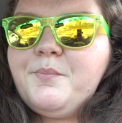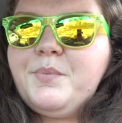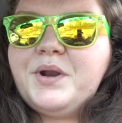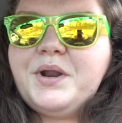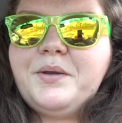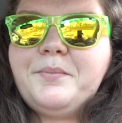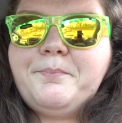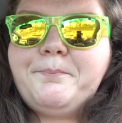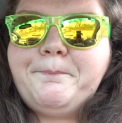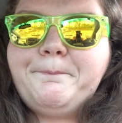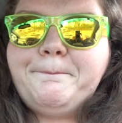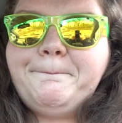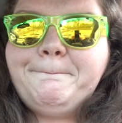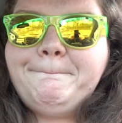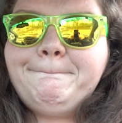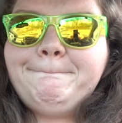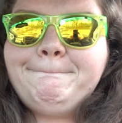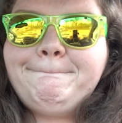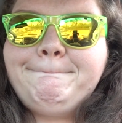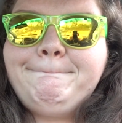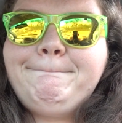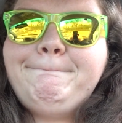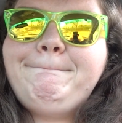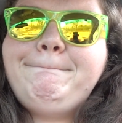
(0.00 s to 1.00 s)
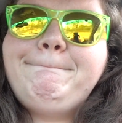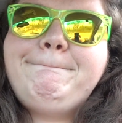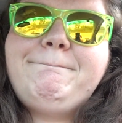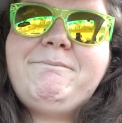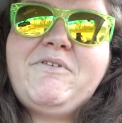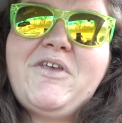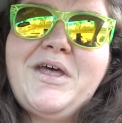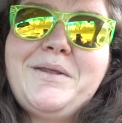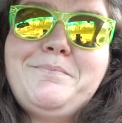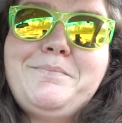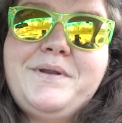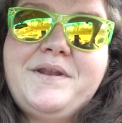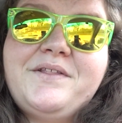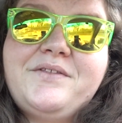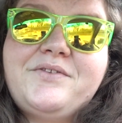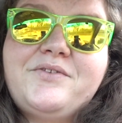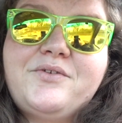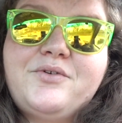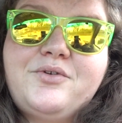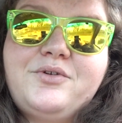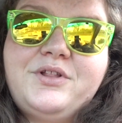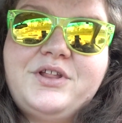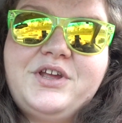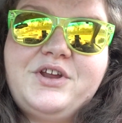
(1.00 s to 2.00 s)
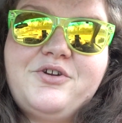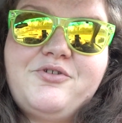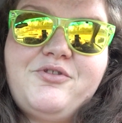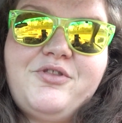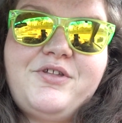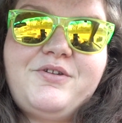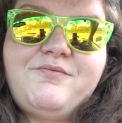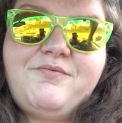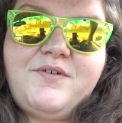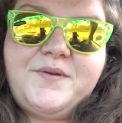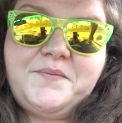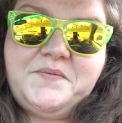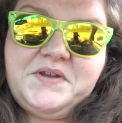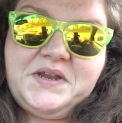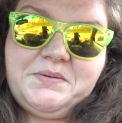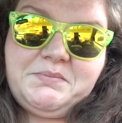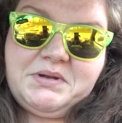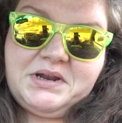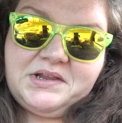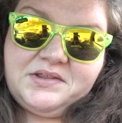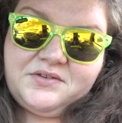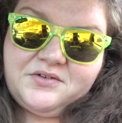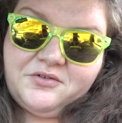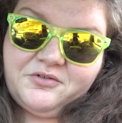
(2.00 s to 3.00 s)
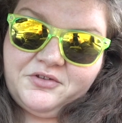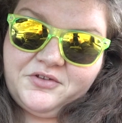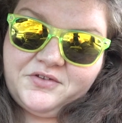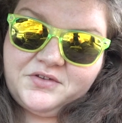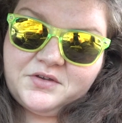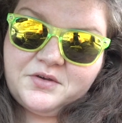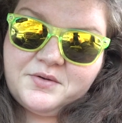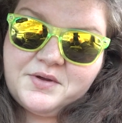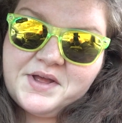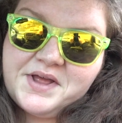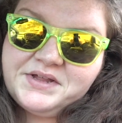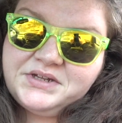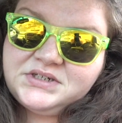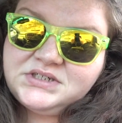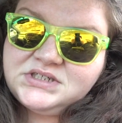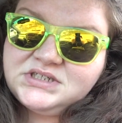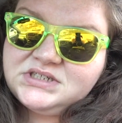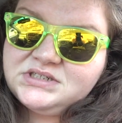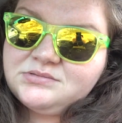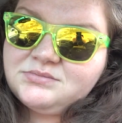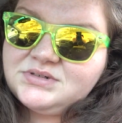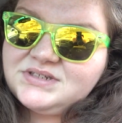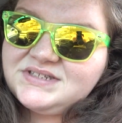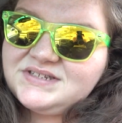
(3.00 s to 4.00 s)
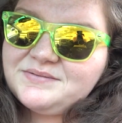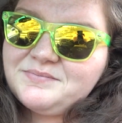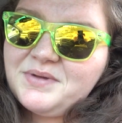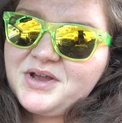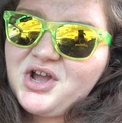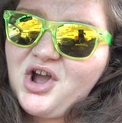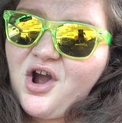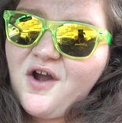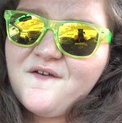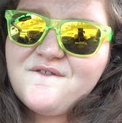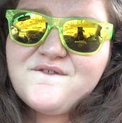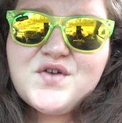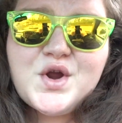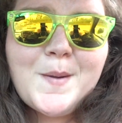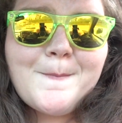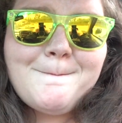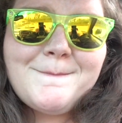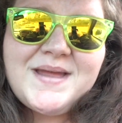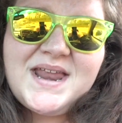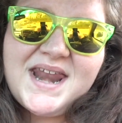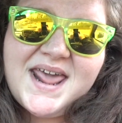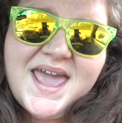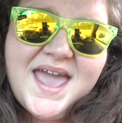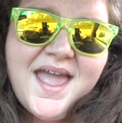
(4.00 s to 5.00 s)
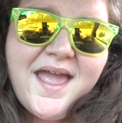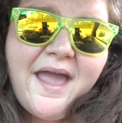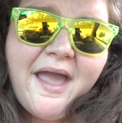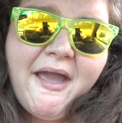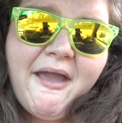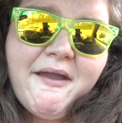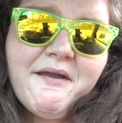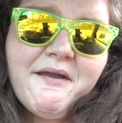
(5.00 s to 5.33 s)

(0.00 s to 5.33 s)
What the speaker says: I'm 10 minutes earlier than 15 minutes early, so I'm gonna sit in my car for a minute.